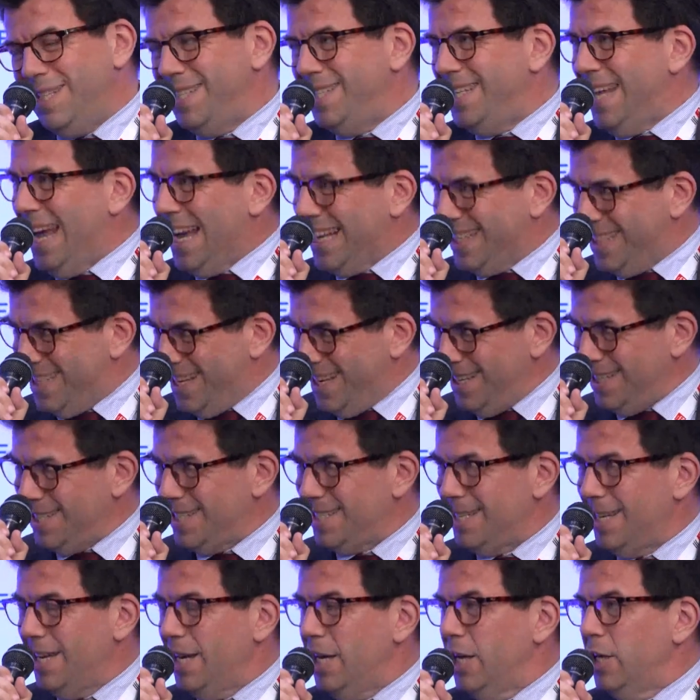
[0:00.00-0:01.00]
easy
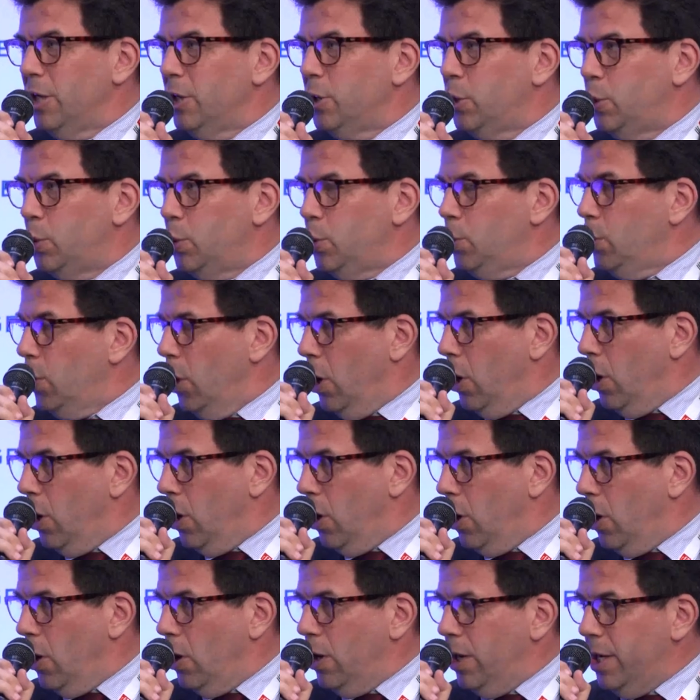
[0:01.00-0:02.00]
access to
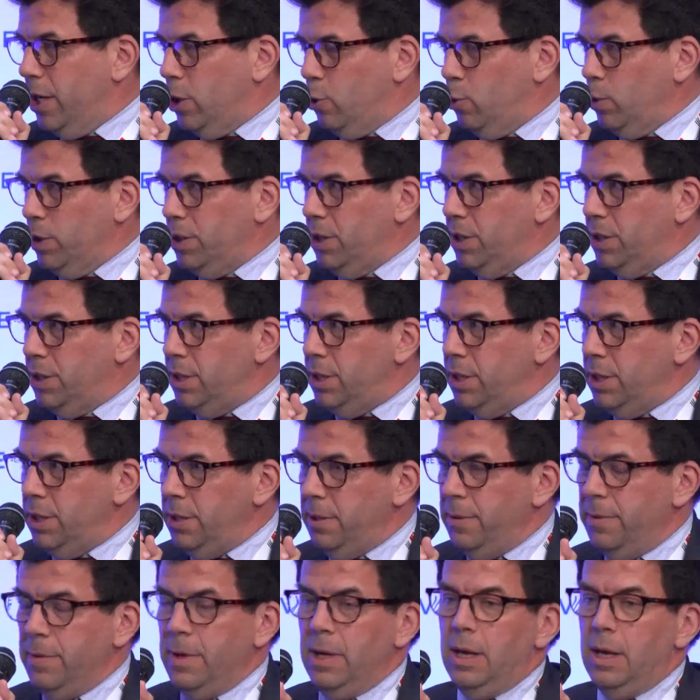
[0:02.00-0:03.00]
uh, liquidity,